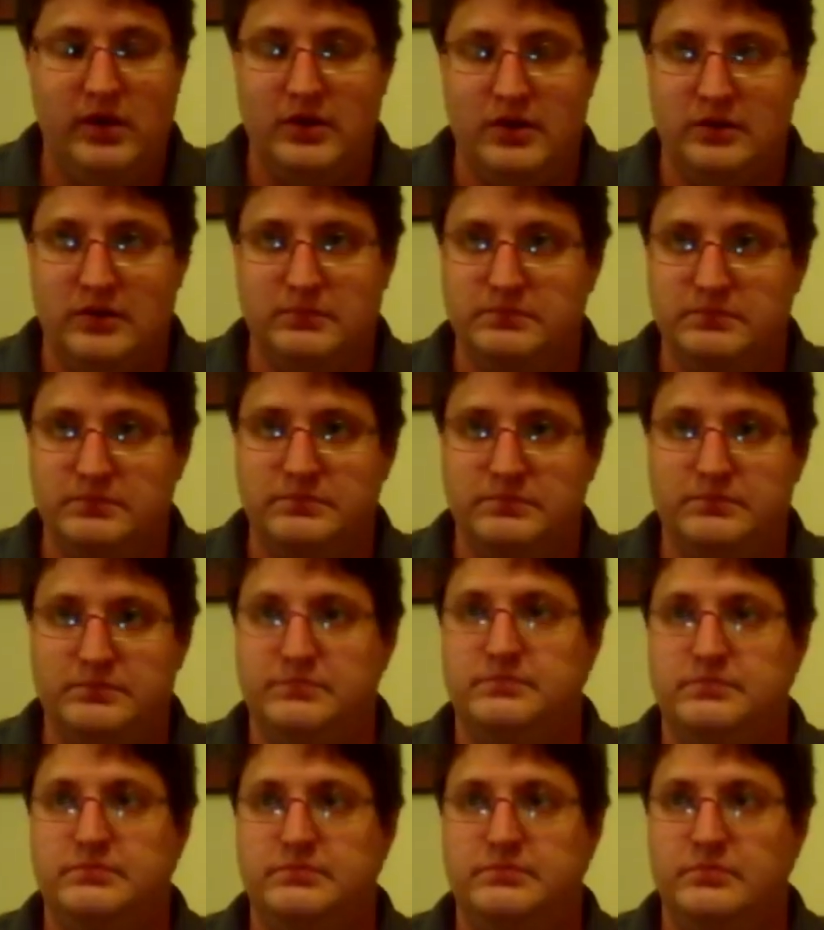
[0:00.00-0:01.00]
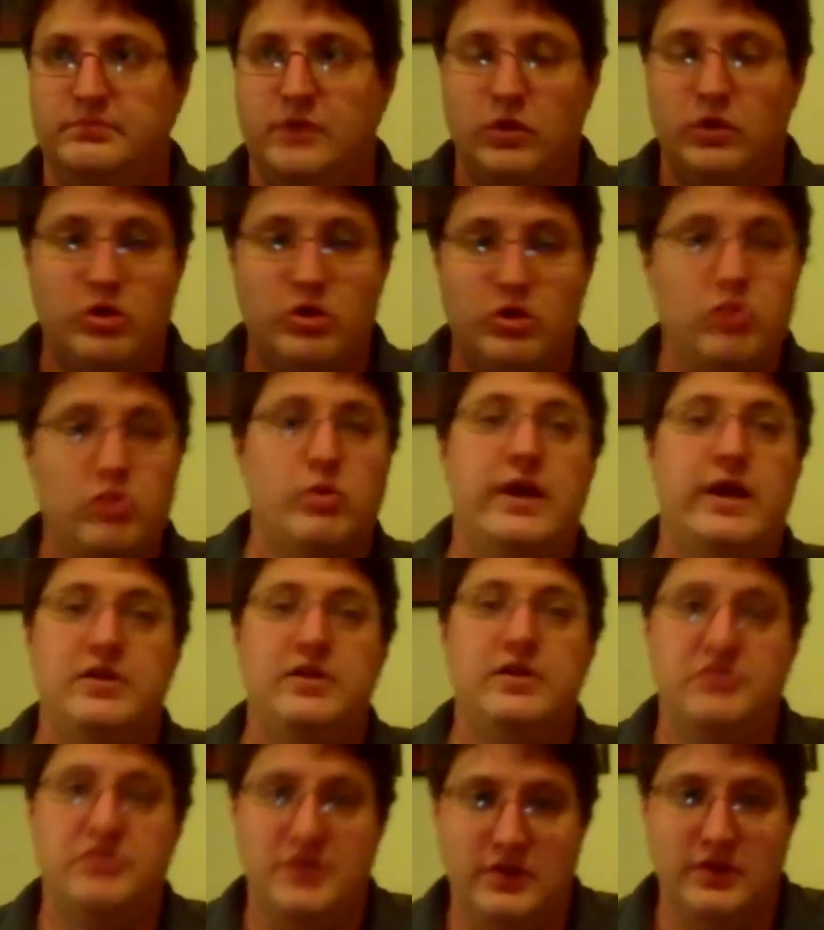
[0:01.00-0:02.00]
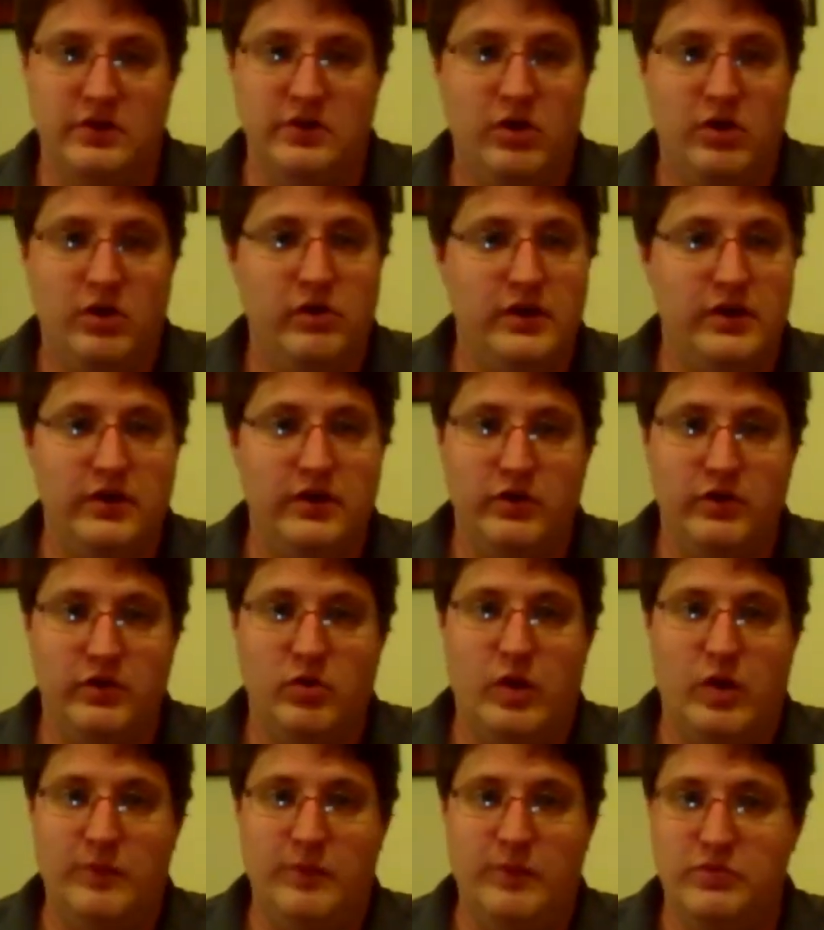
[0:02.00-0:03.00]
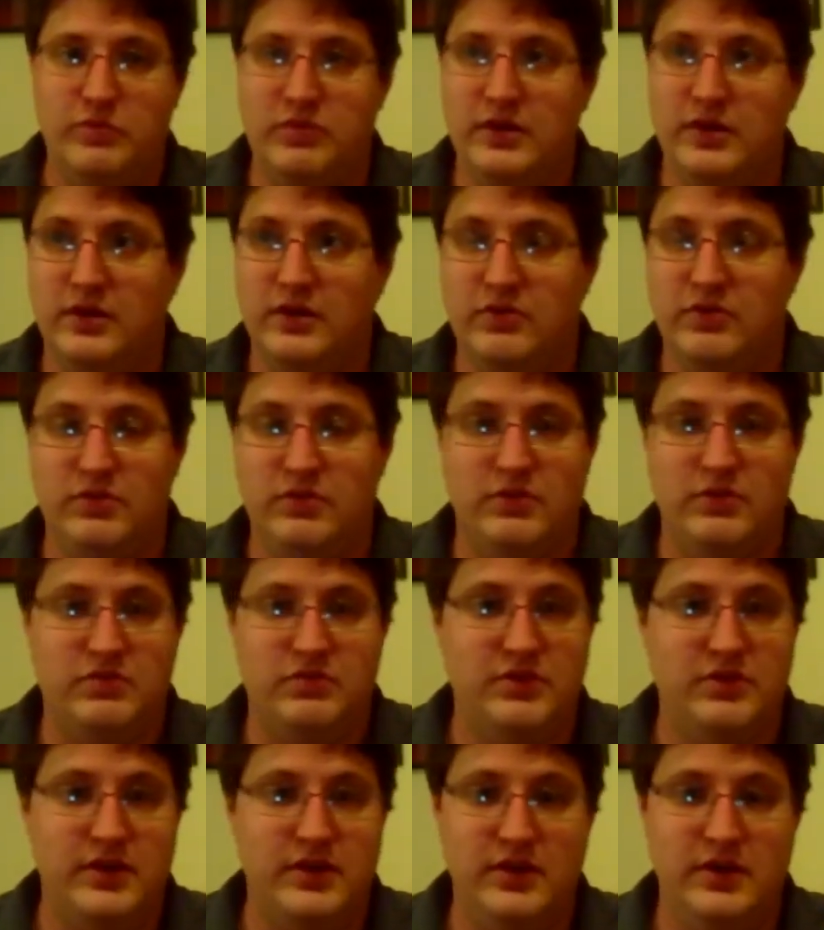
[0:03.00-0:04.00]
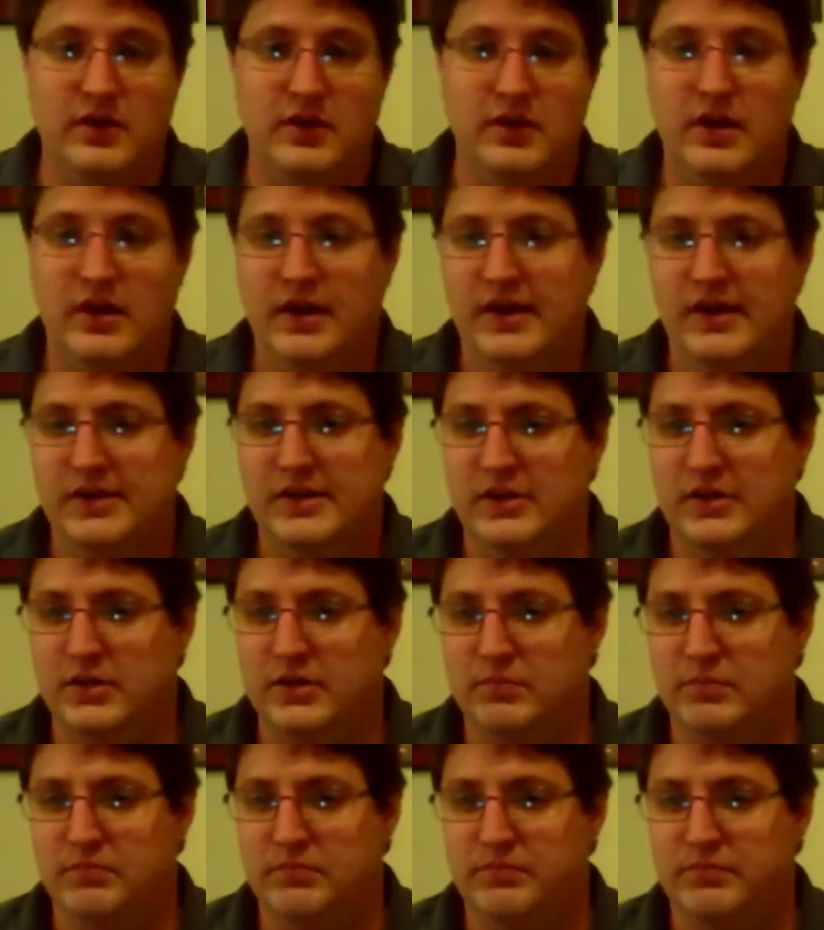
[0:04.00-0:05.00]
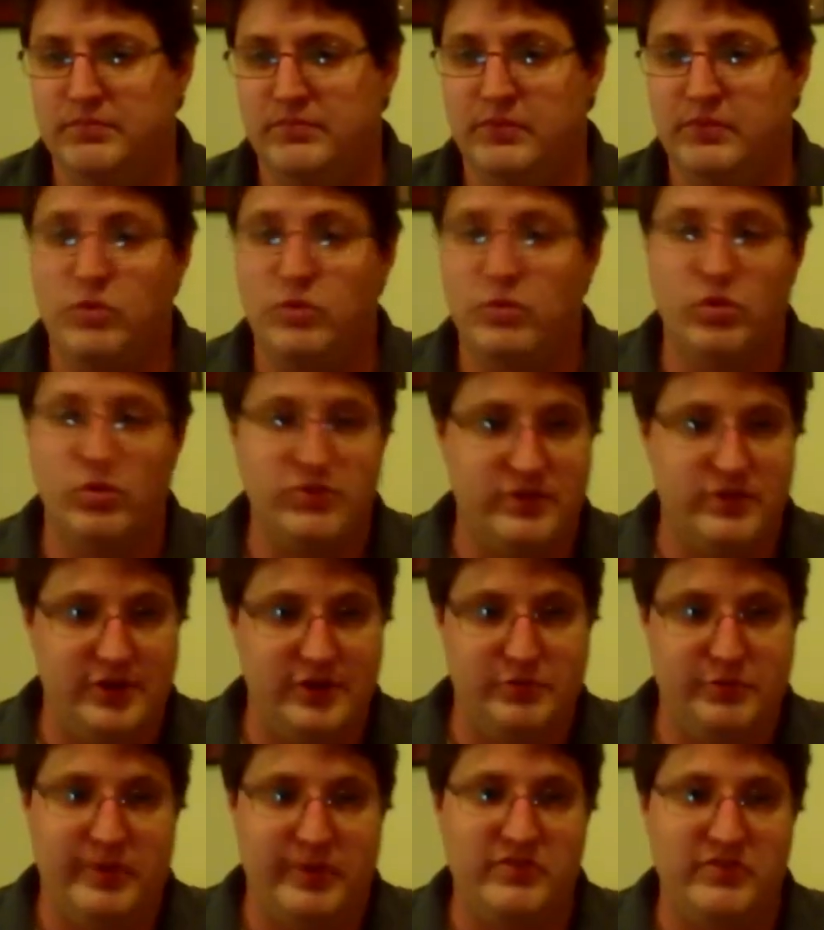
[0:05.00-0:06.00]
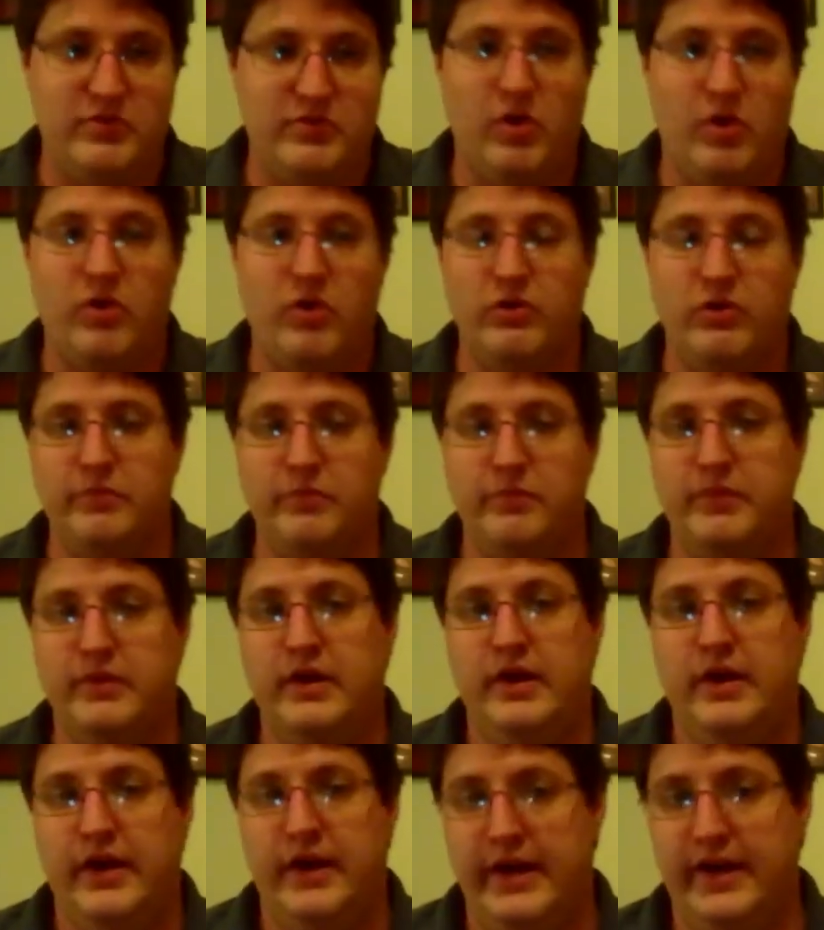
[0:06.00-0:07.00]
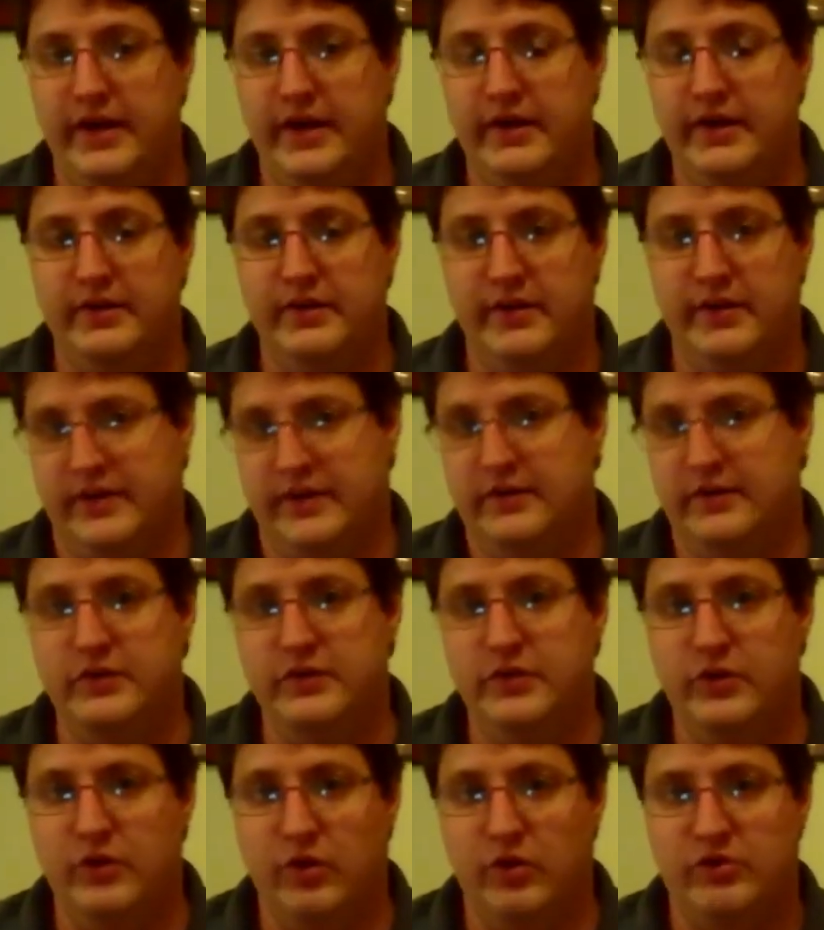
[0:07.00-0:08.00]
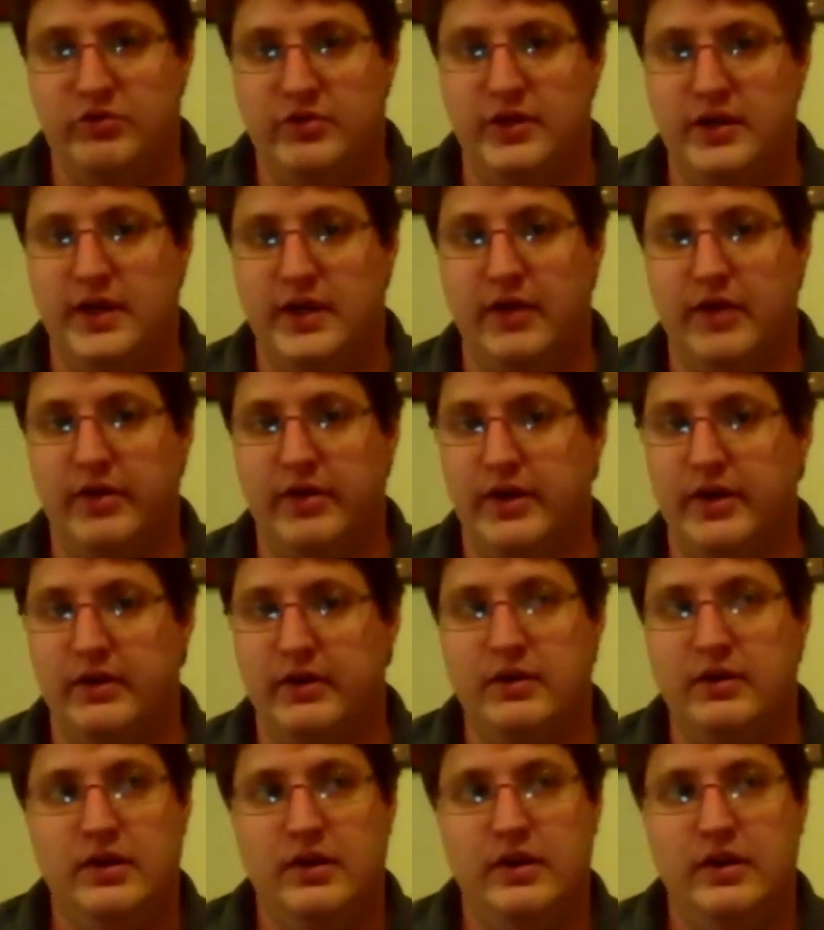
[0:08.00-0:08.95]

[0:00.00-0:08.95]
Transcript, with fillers: um, go crazy on all the other crime syndicates in the city. Um, of course, it takes place in Harlem and in like the New York City area.